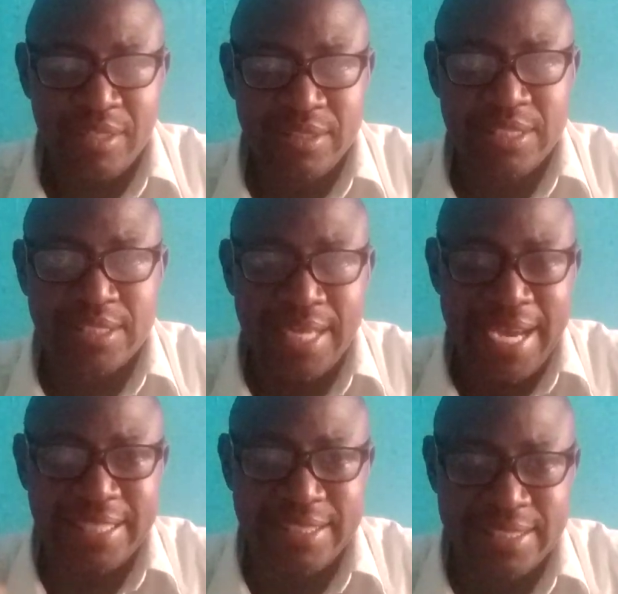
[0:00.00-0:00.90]
the
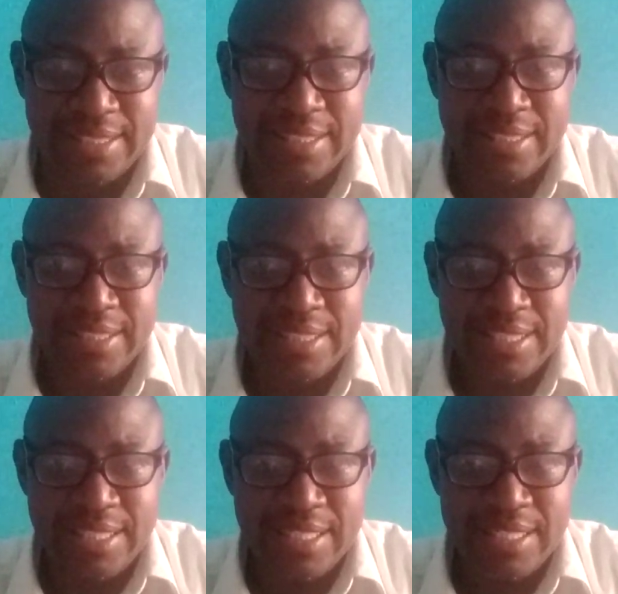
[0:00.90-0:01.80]
trend
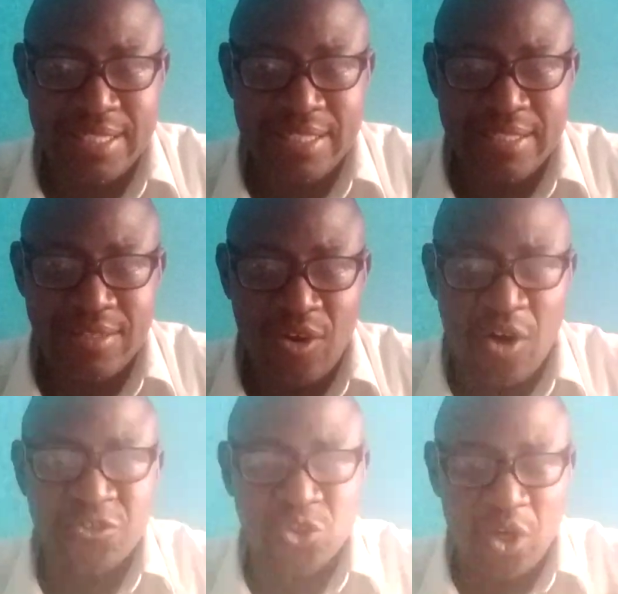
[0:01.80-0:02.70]

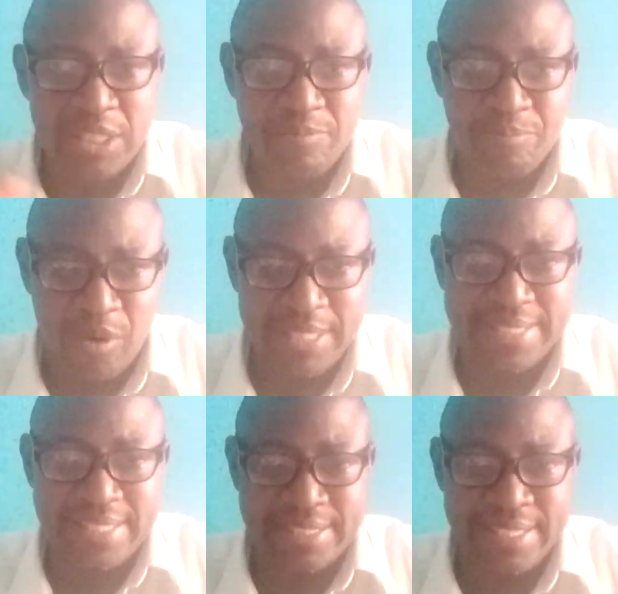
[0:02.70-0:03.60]
of studying
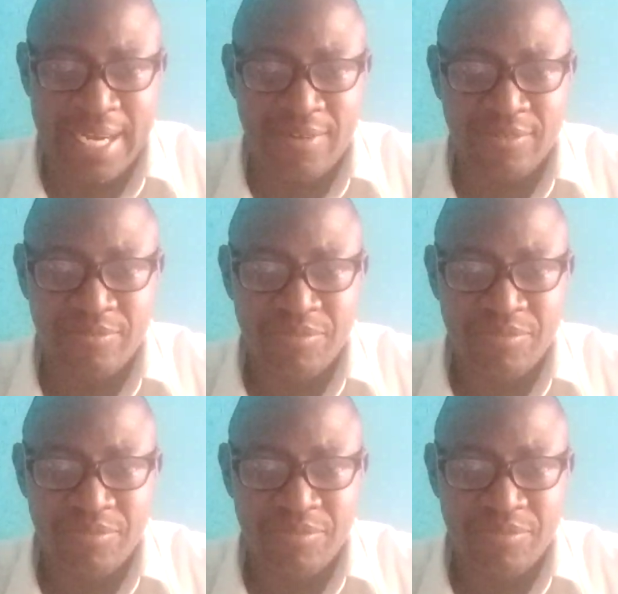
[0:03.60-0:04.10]
politics now